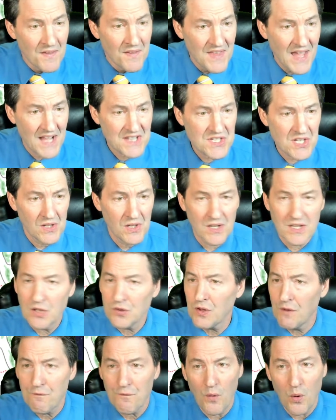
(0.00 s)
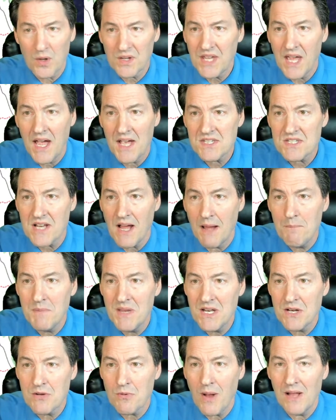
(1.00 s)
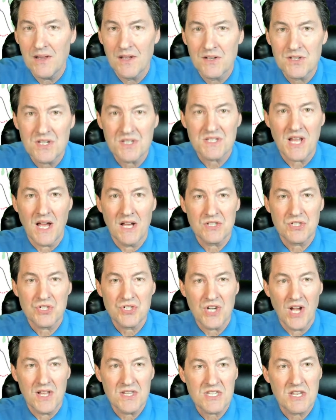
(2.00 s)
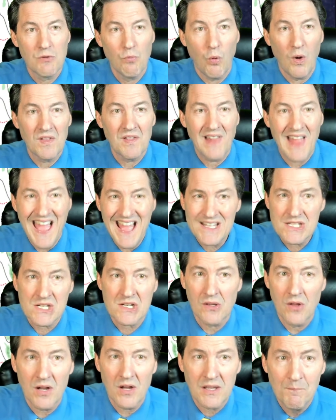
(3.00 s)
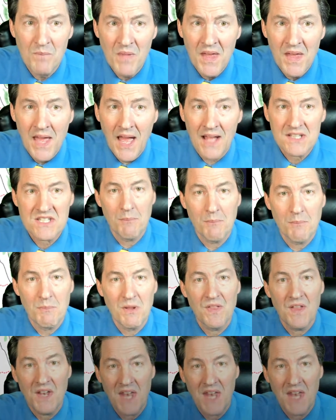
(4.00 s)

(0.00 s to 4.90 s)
That's a look at the forecast. I'm meteorologist Hutch Johnson. One last look at some of the